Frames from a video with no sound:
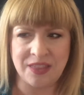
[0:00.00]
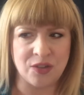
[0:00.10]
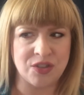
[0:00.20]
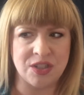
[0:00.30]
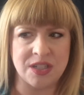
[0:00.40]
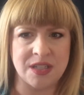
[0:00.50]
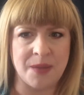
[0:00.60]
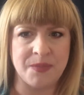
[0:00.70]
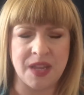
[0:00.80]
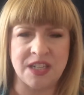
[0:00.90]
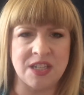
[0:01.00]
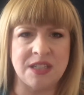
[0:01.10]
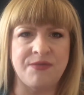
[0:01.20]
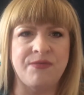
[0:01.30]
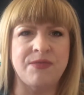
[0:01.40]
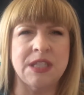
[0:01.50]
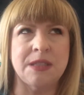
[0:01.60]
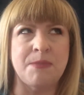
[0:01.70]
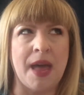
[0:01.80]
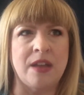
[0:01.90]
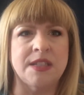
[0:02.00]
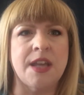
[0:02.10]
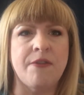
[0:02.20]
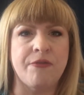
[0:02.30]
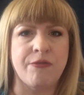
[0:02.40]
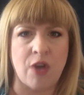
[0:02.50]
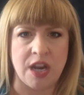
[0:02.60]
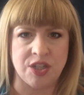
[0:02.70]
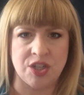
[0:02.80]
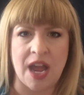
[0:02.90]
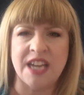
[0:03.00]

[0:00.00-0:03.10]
There's just it just smells fresh.